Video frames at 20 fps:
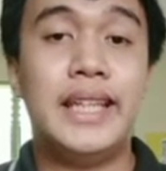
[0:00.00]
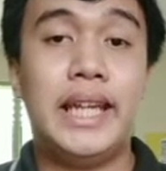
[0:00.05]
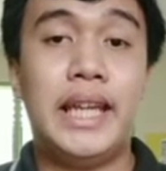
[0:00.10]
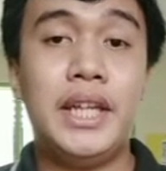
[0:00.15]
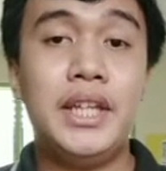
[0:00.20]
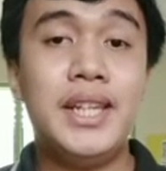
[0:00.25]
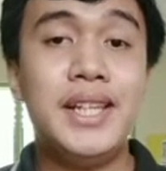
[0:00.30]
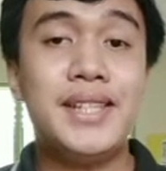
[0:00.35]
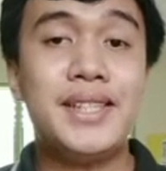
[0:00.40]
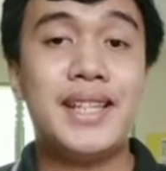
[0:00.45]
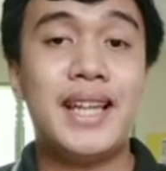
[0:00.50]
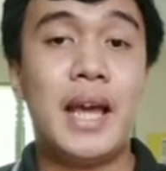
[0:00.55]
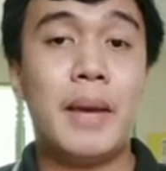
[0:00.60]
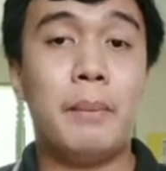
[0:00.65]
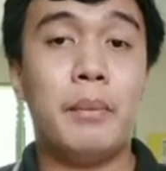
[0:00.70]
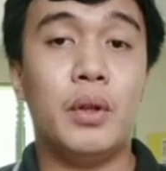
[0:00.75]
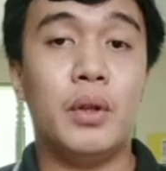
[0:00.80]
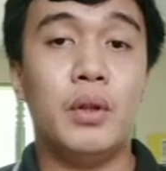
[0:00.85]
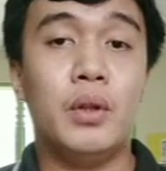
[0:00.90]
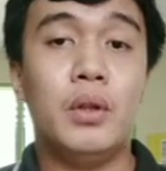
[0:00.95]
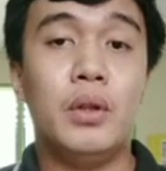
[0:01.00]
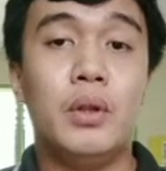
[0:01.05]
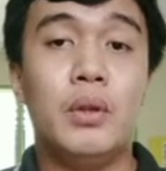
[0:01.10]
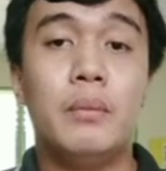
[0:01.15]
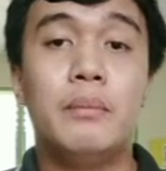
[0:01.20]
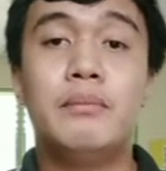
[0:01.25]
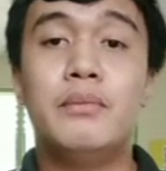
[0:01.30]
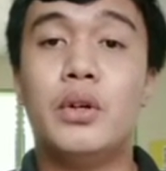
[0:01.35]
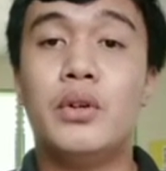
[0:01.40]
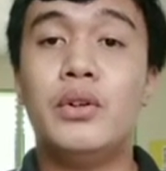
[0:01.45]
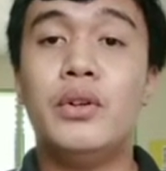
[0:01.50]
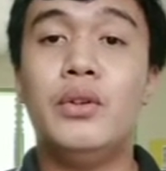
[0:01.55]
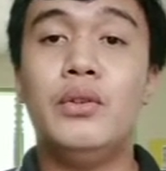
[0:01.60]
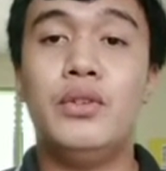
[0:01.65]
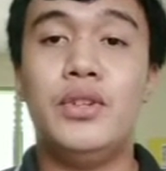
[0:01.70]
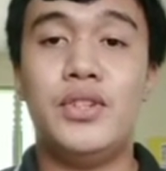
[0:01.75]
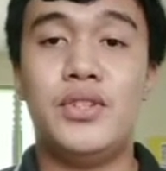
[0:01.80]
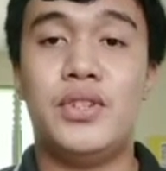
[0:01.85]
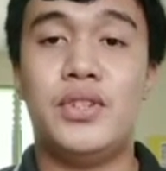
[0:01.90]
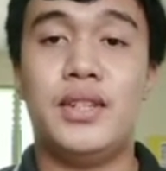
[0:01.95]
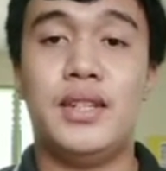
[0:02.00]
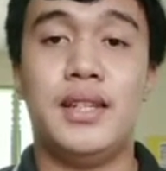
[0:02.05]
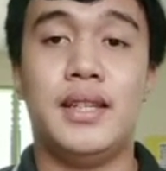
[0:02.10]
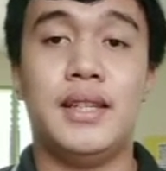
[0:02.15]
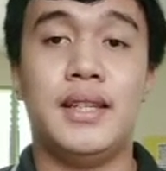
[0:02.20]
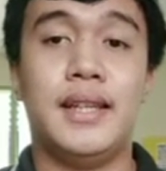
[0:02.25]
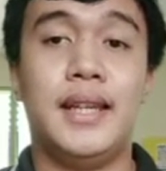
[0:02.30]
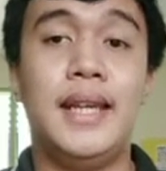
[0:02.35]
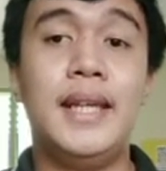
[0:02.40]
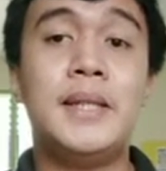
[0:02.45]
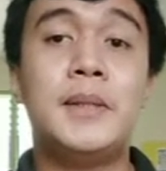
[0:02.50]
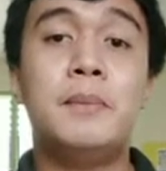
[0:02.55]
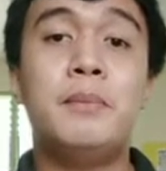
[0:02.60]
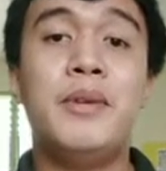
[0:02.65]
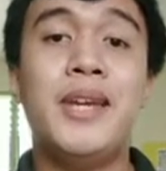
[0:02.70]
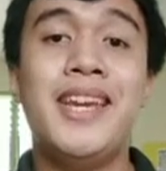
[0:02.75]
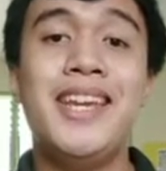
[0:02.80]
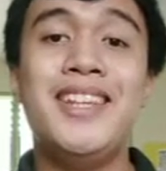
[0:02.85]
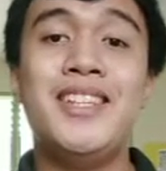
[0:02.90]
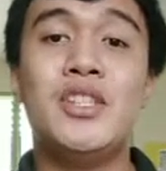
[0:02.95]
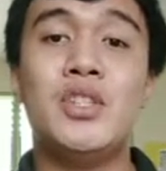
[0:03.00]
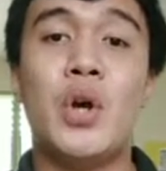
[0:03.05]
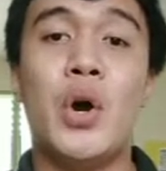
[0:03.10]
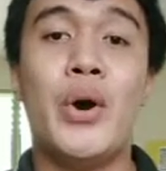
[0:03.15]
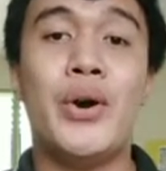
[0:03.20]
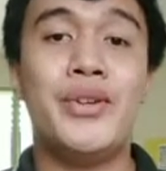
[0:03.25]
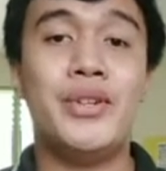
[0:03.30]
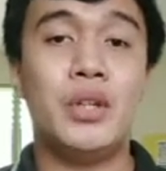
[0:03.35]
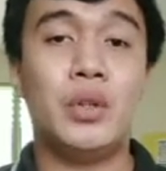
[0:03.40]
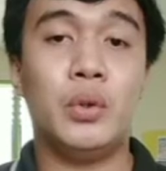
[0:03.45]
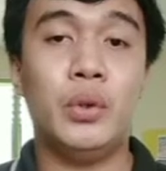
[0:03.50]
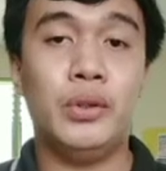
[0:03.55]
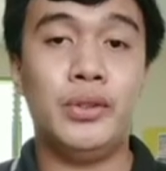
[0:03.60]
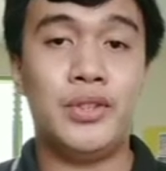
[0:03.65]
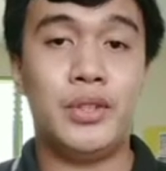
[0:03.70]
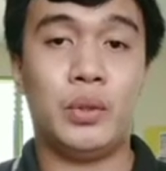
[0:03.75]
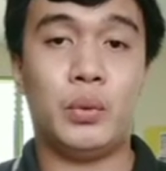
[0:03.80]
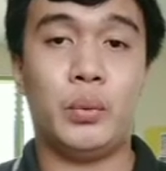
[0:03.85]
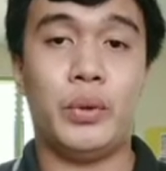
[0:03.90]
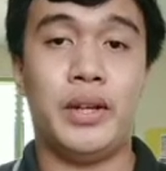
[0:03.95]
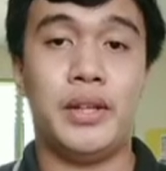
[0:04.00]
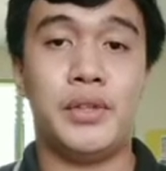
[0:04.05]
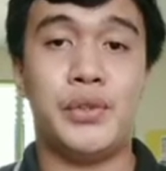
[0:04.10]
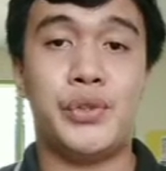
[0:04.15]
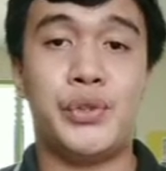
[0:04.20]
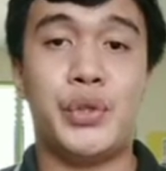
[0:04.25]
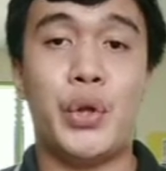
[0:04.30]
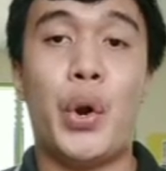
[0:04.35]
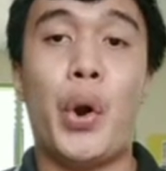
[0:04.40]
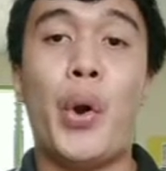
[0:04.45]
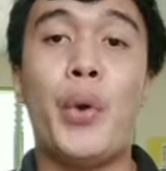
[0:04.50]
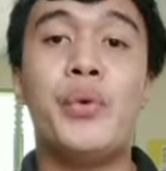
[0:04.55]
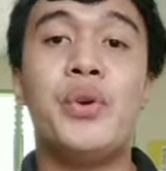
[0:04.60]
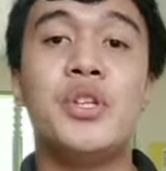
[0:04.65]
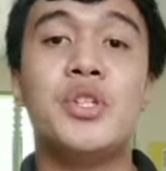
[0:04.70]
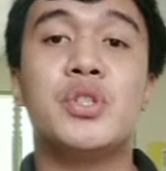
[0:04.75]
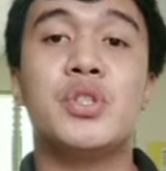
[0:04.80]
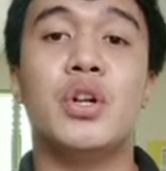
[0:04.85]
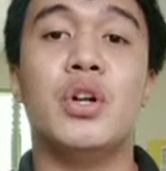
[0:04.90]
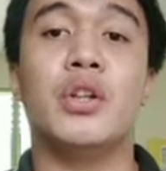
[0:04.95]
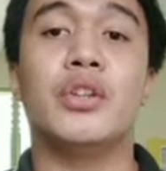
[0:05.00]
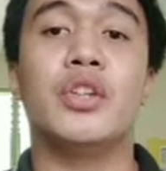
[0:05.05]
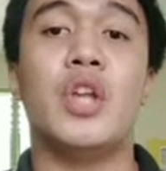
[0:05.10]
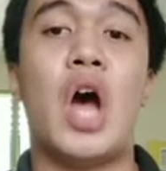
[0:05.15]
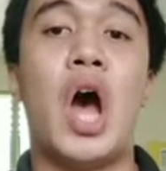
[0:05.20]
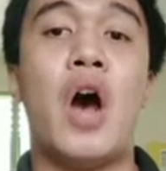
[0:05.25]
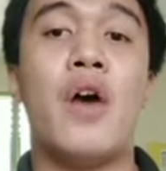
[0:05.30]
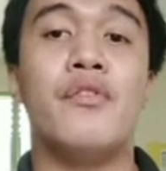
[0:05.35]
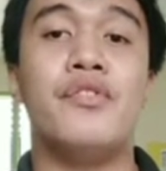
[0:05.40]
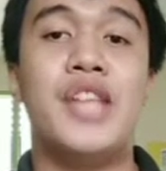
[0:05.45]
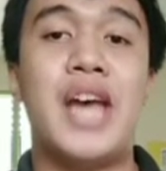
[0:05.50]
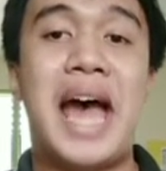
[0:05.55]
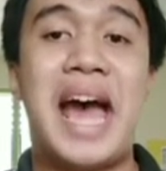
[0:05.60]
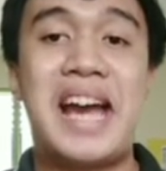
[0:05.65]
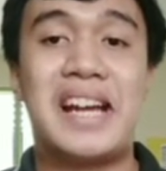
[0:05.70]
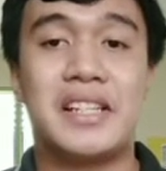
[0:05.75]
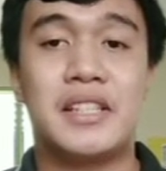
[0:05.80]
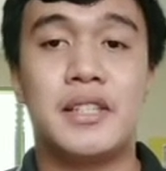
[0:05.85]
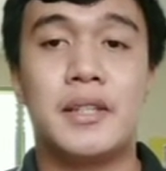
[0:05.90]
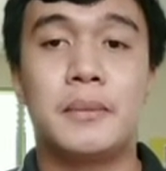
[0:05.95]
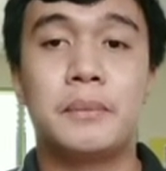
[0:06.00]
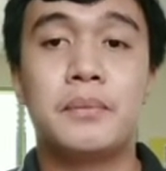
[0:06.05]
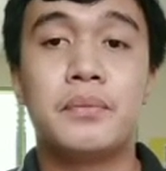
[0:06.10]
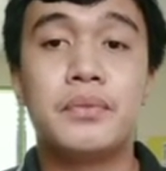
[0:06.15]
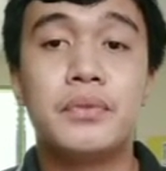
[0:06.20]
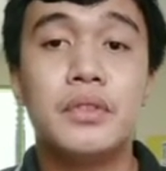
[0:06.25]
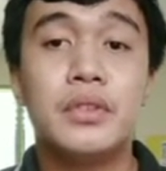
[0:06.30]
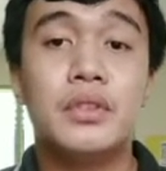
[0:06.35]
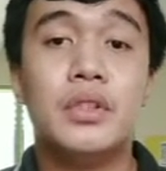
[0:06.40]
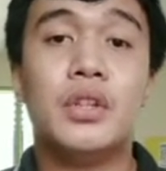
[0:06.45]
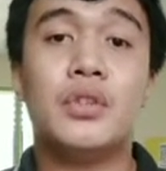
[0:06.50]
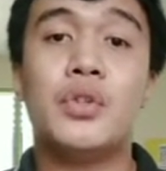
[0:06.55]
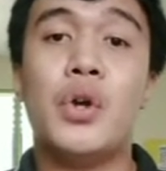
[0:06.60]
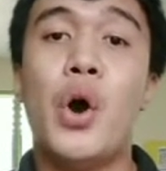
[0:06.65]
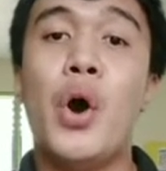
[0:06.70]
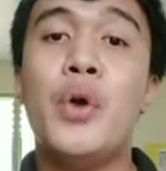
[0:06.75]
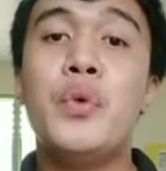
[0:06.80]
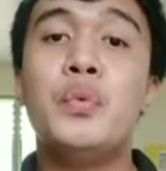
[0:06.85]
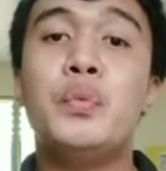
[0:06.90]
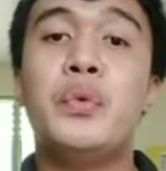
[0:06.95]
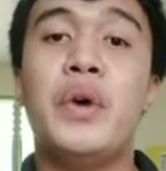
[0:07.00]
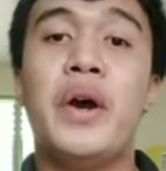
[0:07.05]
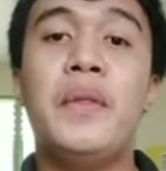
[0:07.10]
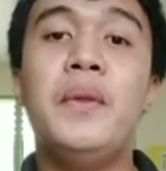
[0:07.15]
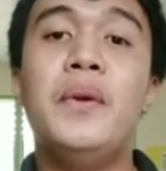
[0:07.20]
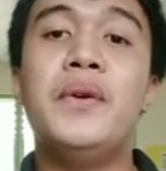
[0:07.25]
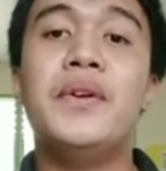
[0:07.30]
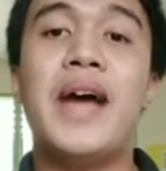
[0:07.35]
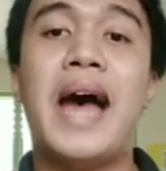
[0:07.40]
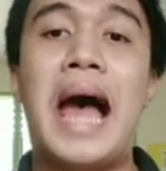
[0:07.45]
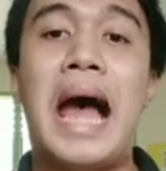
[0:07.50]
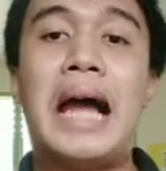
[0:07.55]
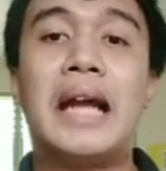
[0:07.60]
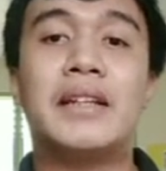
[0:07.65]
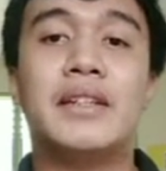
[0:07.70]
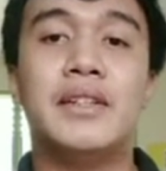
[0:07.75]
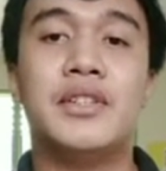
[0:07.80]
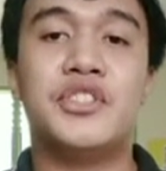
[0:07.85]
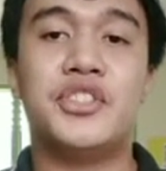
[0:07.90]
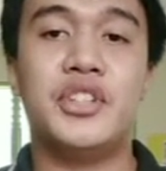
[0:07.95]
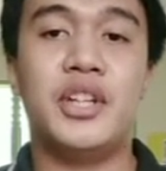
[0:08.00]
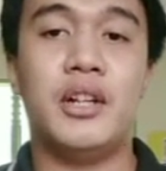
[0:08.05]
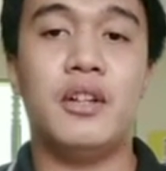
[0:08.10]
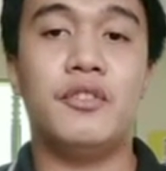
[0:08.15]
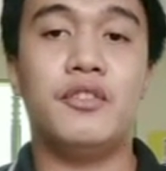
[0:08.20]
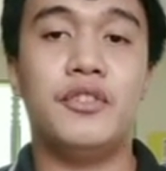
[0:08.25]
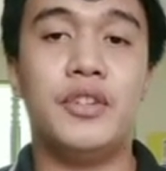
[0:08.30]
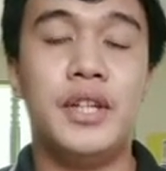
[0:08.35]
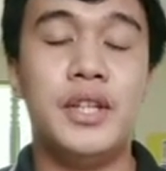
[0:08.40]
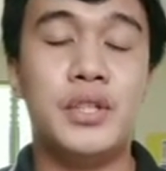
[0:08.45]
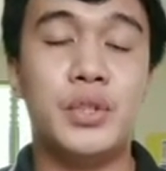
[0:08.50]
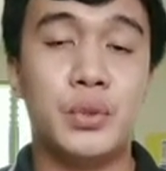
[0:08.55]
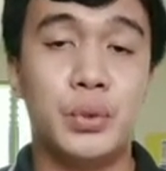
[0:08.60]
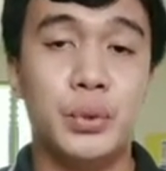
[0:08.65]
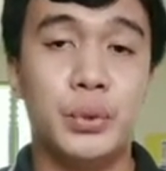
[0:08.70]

In this level, moral reasoning is based on the consequence or result of the act, not on whether the act itself is